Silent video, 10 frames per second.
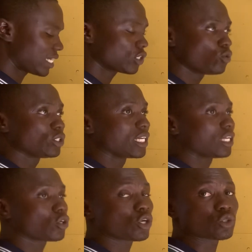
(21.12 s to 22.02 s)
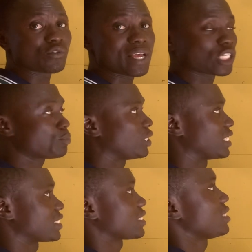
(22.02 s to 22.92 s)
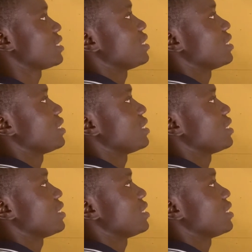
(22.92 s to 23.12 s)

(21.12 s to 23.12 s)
just use the laws of exponents.